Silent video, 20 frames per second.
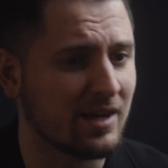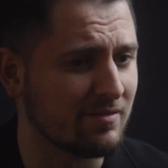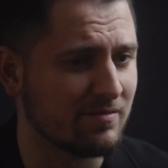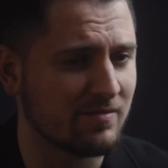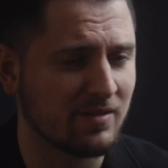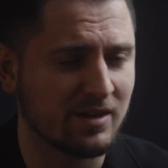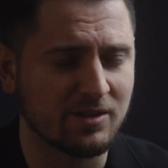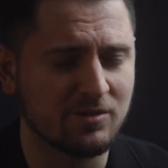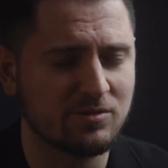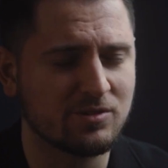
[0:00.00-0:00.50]

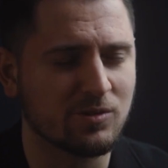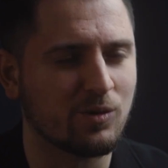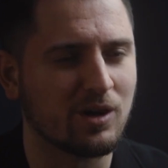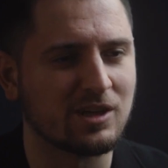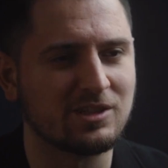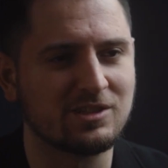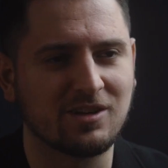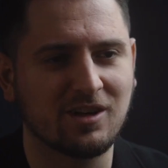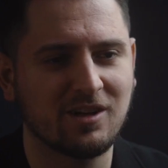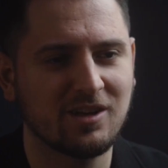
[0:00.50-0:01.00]
I used to
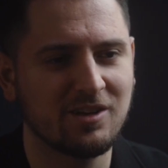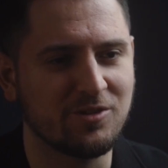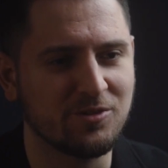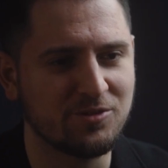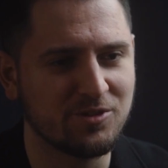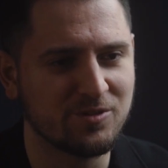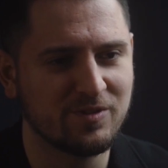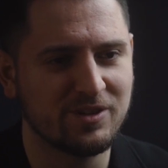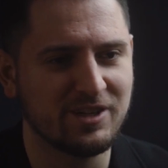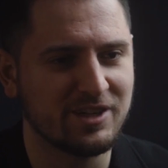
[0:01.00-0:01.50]
watch all his
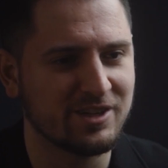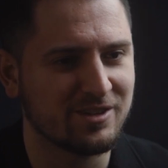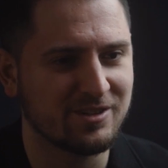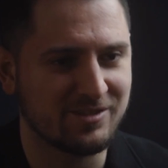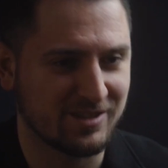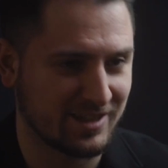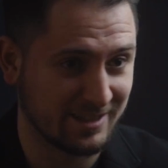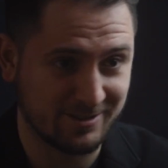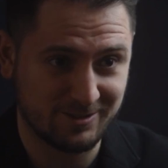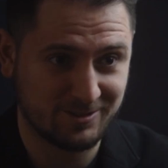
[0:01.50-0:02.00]
YouTube
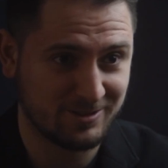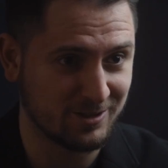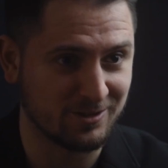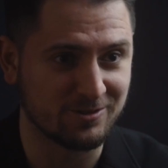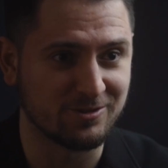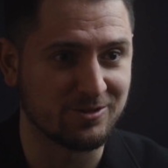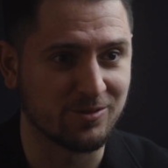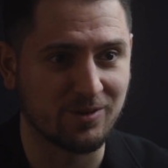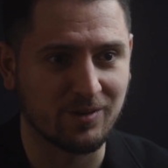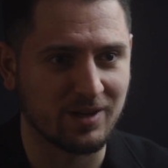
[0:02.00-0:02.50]
videos, and I
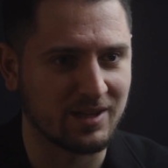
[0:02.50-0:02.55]
still do.